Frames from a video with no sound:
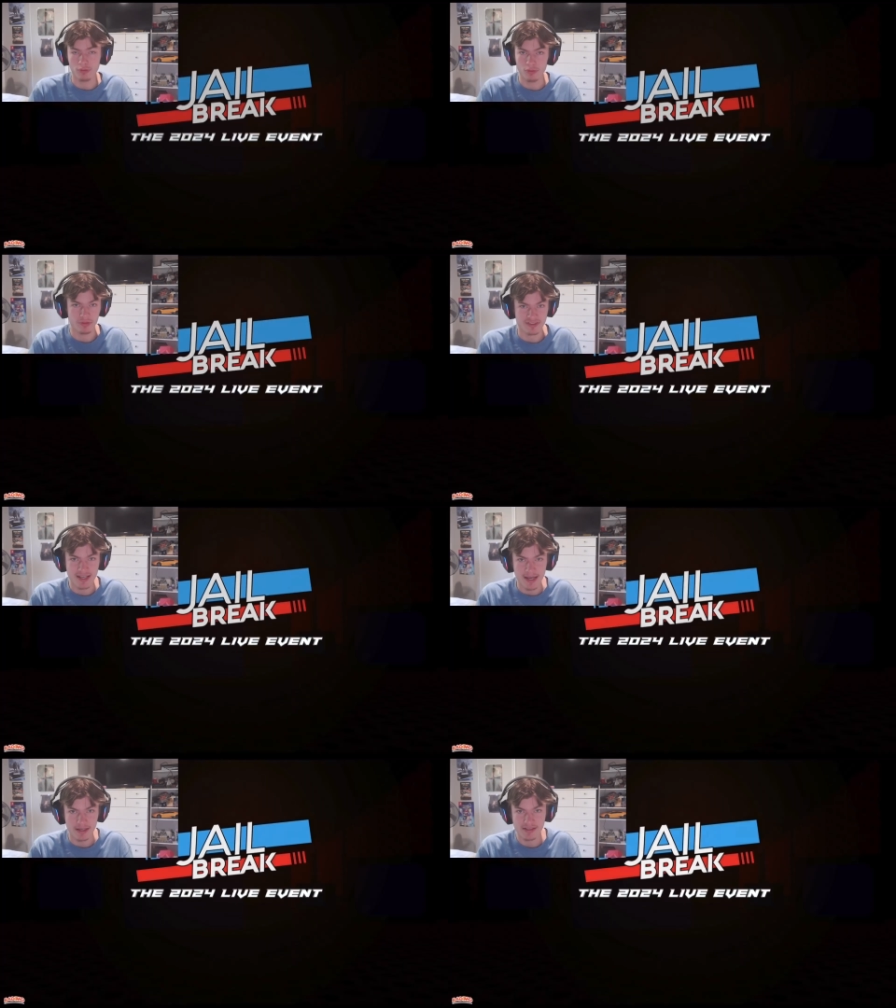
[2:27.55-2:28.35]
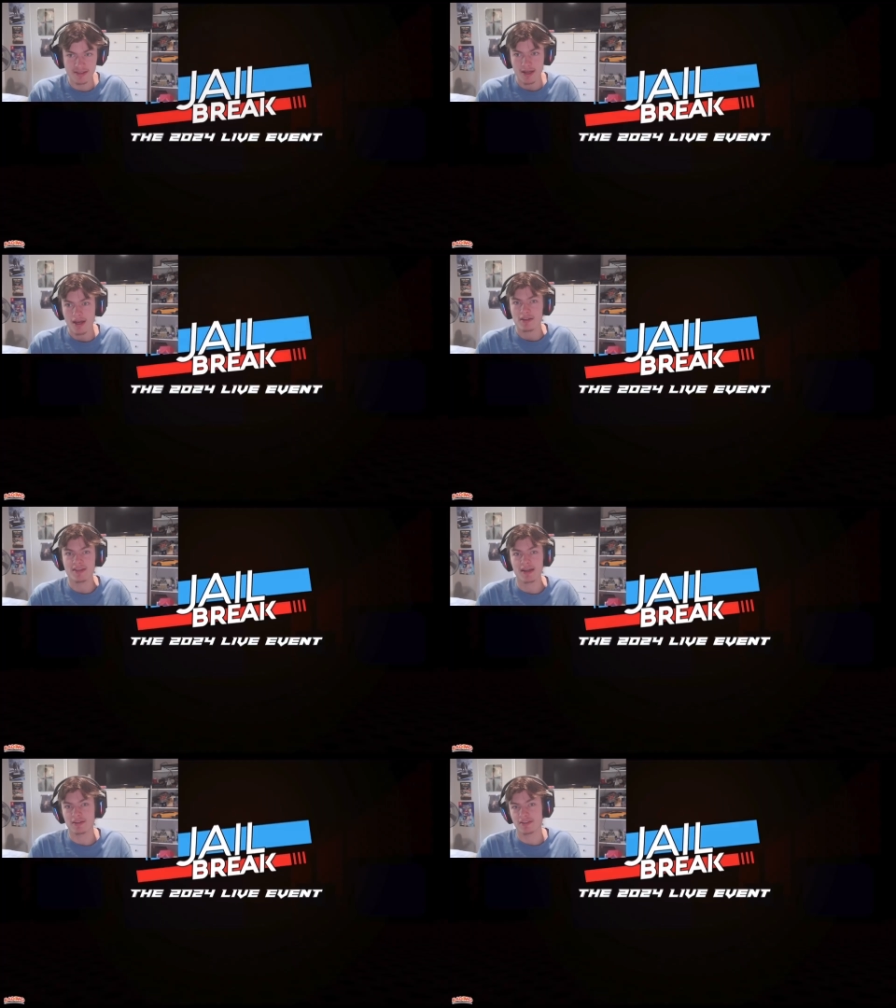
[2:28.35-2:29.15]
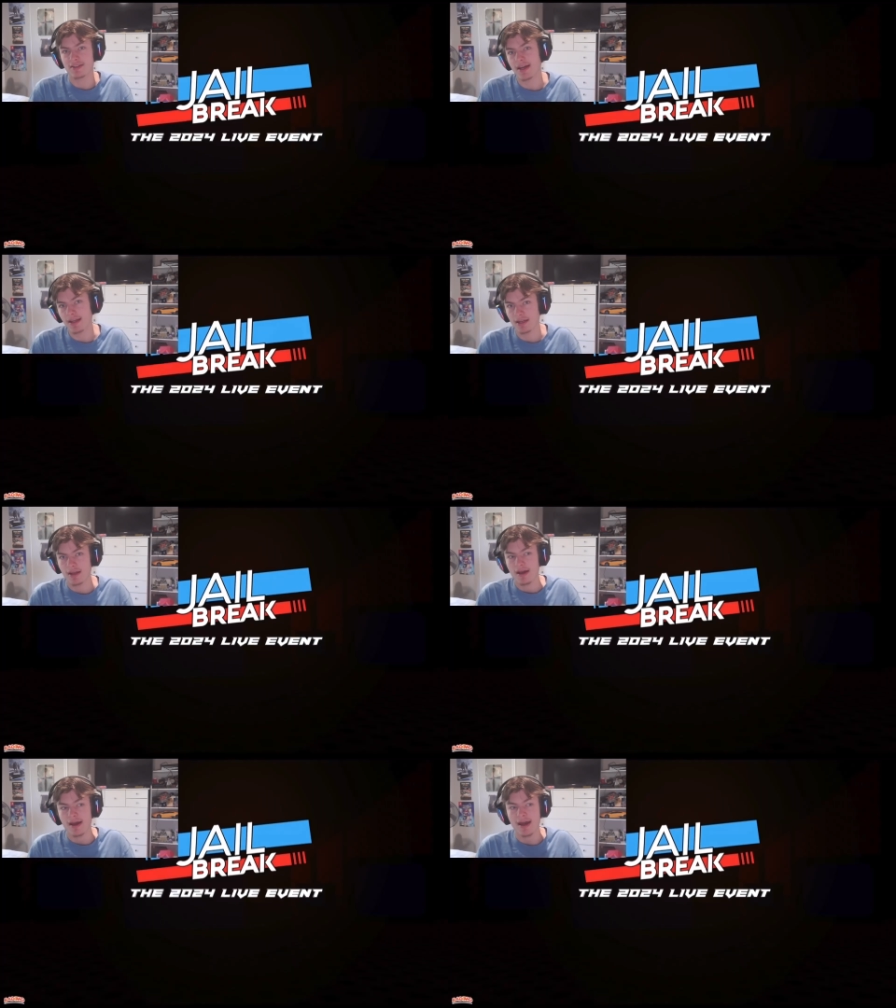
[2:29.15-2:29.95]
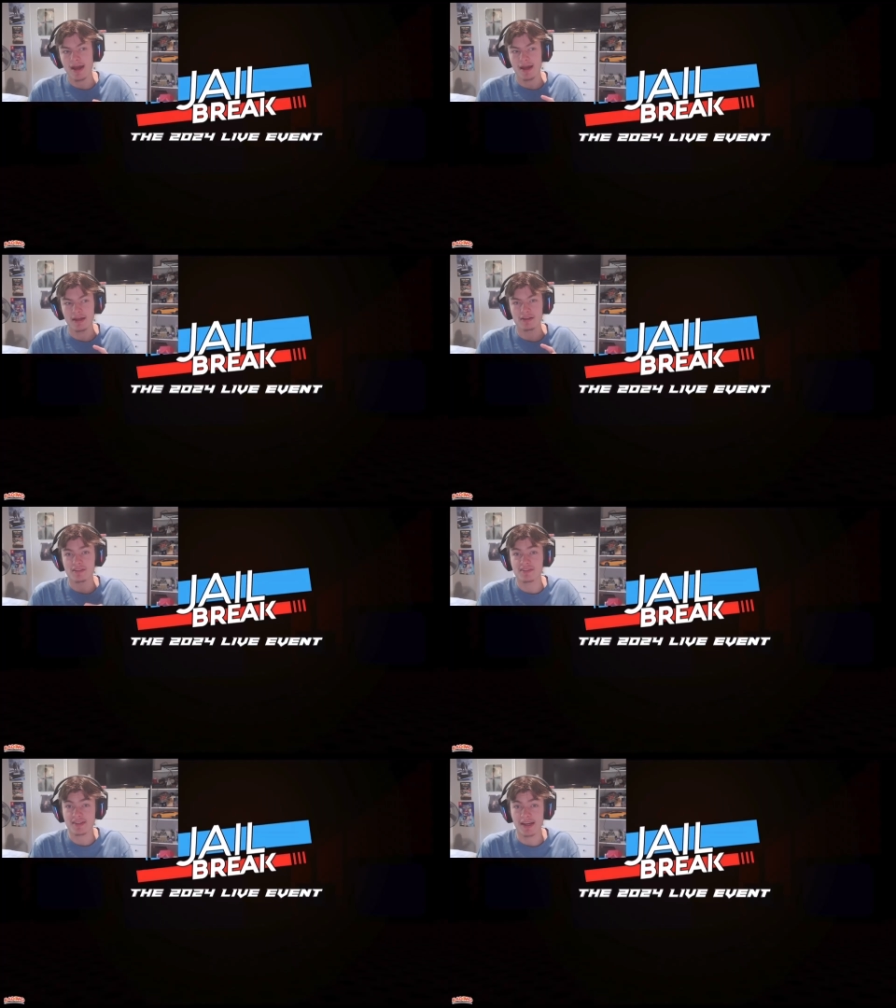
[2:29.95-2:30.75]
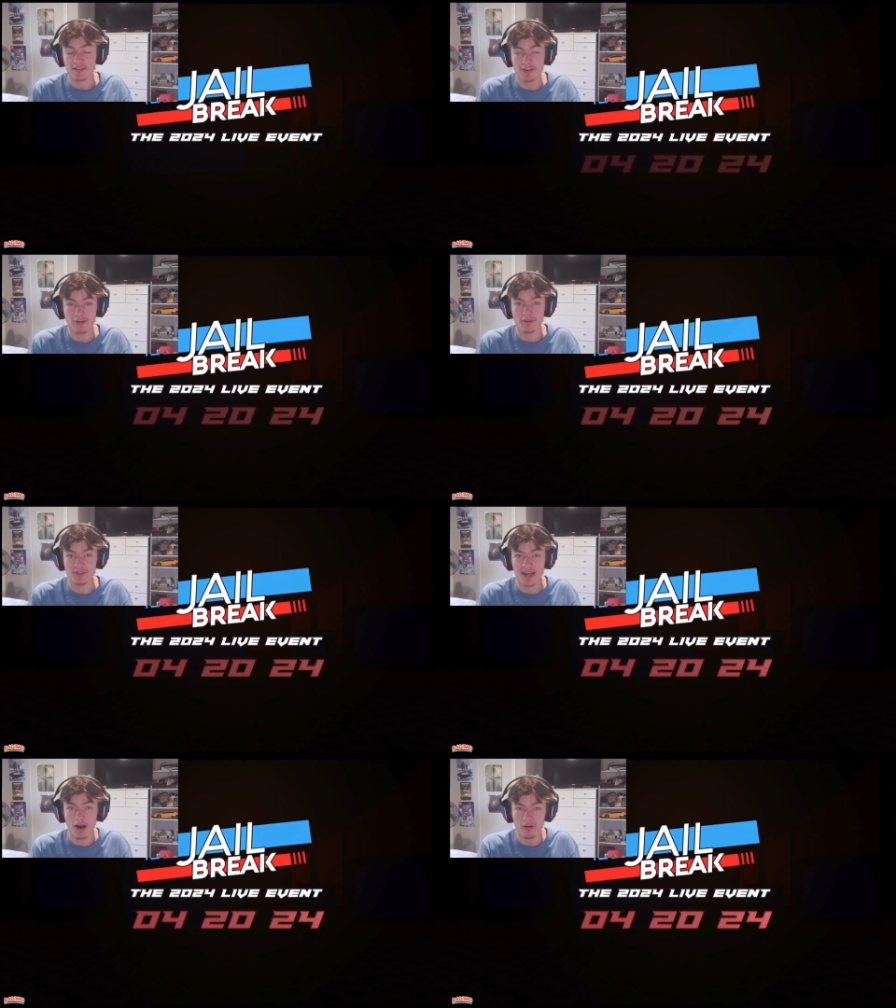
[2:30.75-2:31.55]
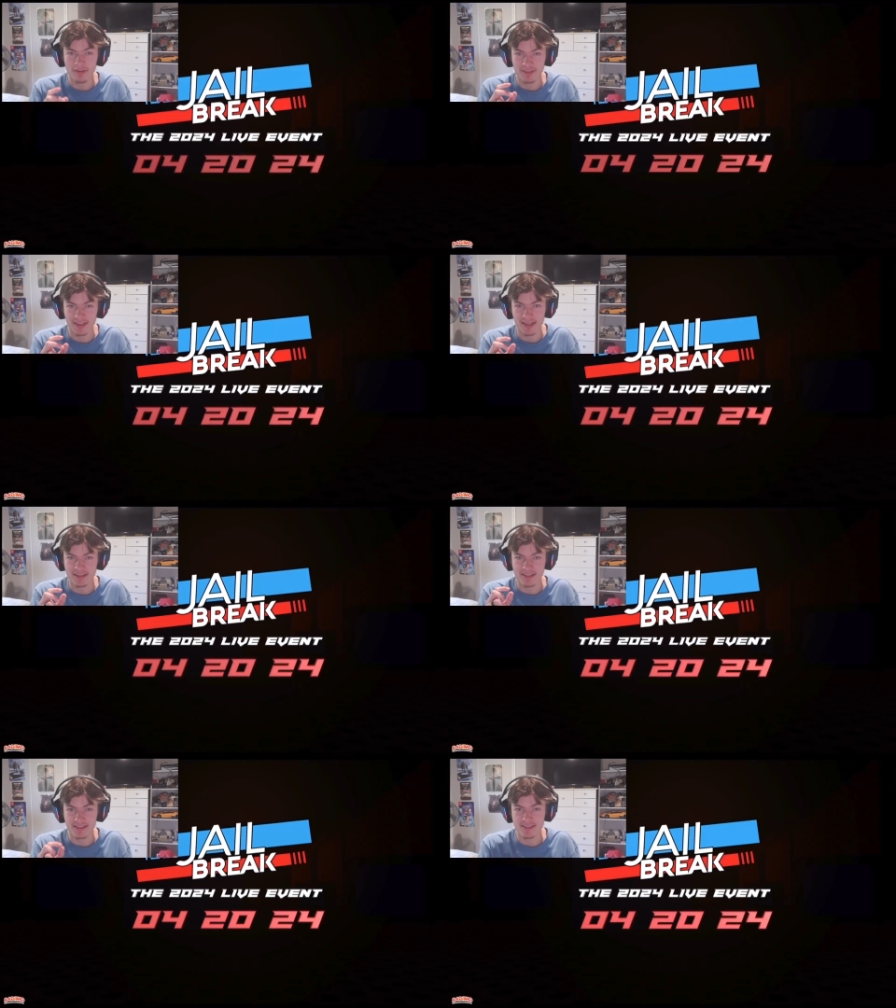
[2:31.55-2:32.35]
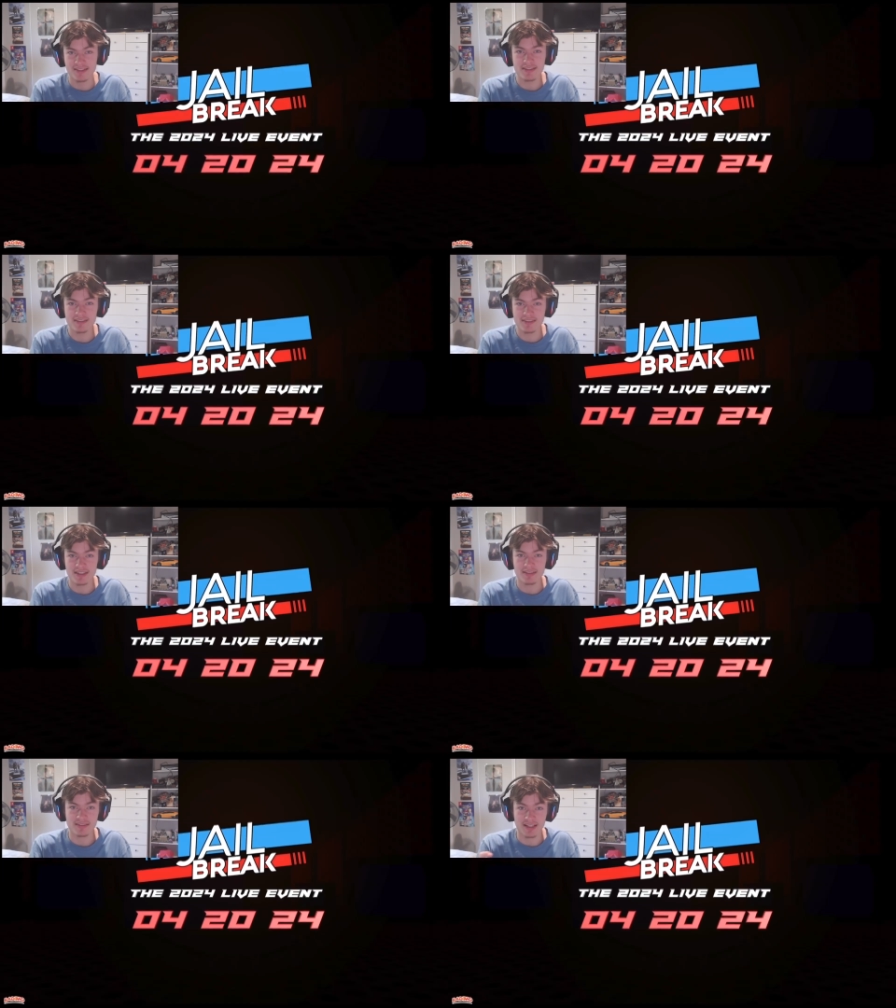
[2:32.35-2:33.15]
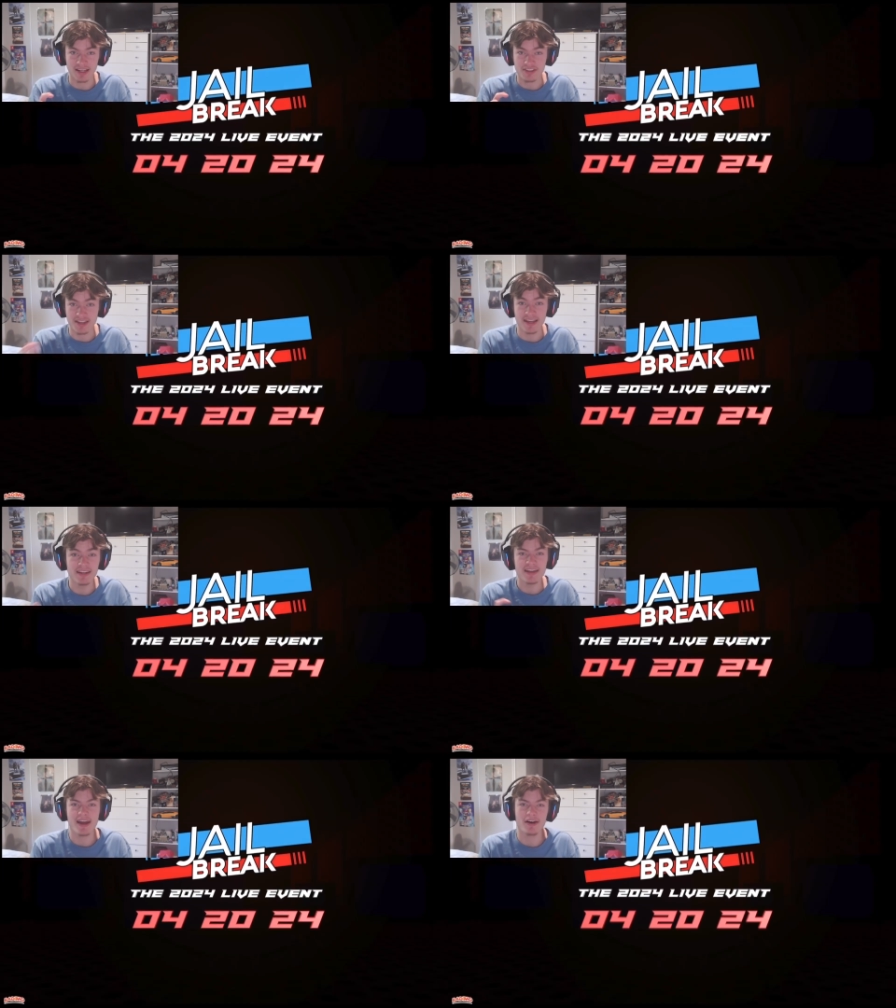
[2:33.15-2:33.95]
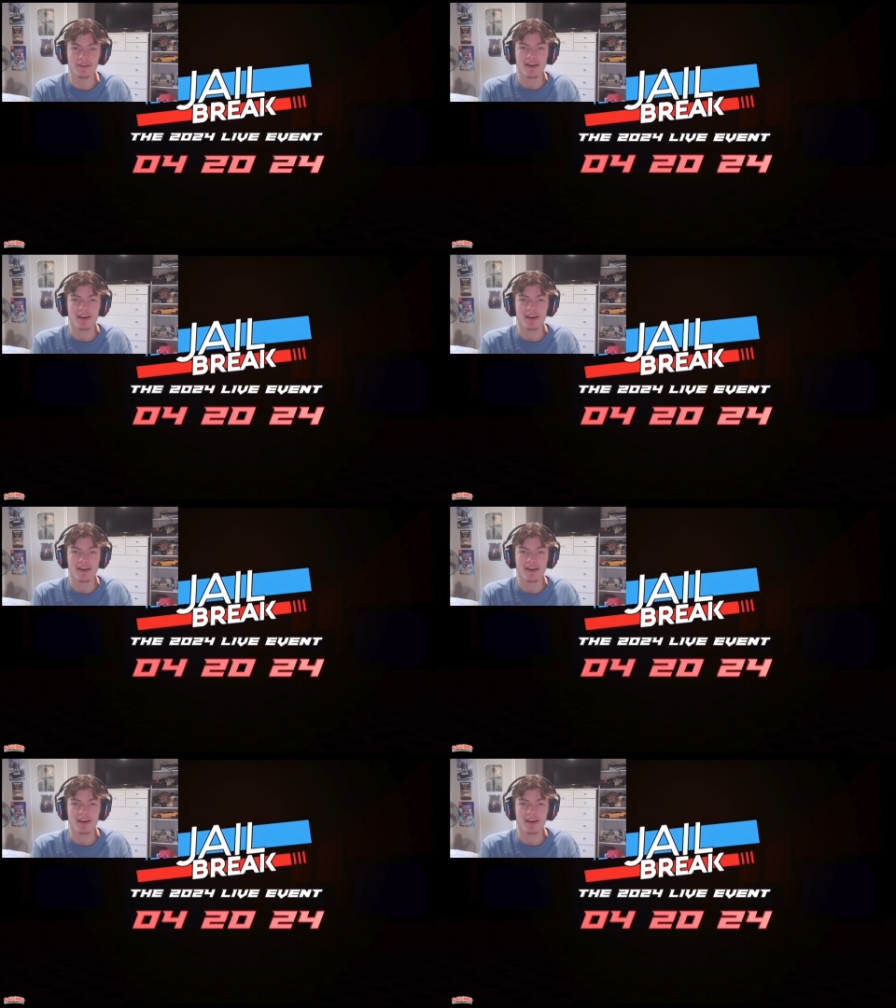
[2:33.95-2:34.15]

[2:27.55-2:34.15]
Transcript: all the text saying the date, and stay tuned. However, there is a sentence that is glitched in and out